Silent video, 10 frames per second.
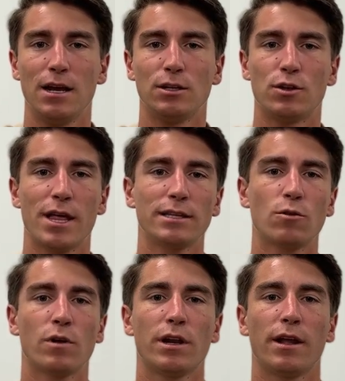So that's
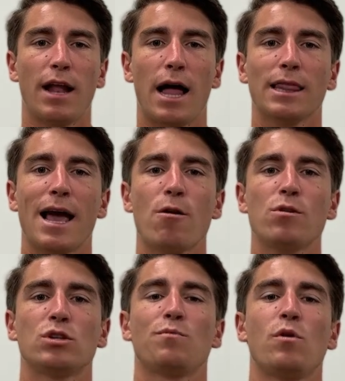going to allow
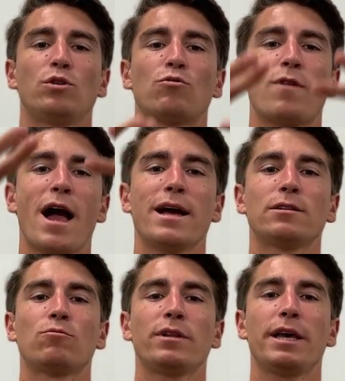the smoke to
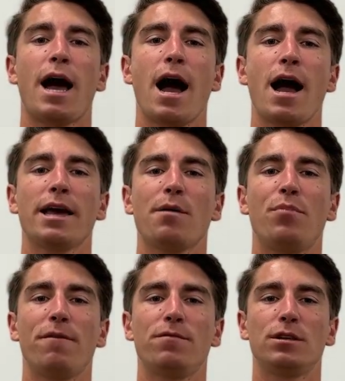rise really high
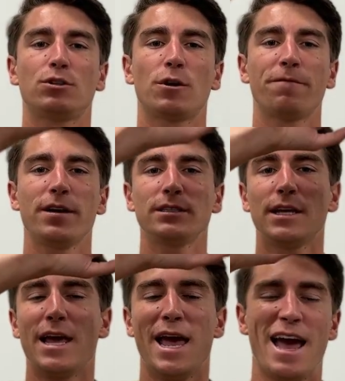above the surface.
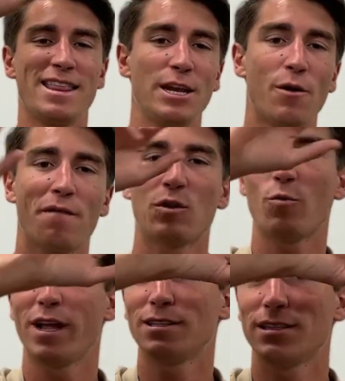And then you have the
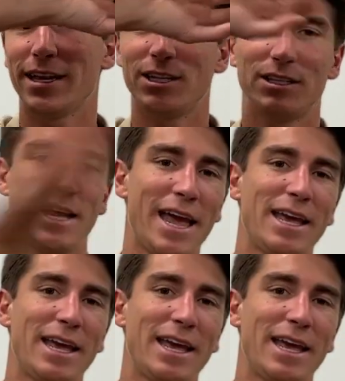winds, they just take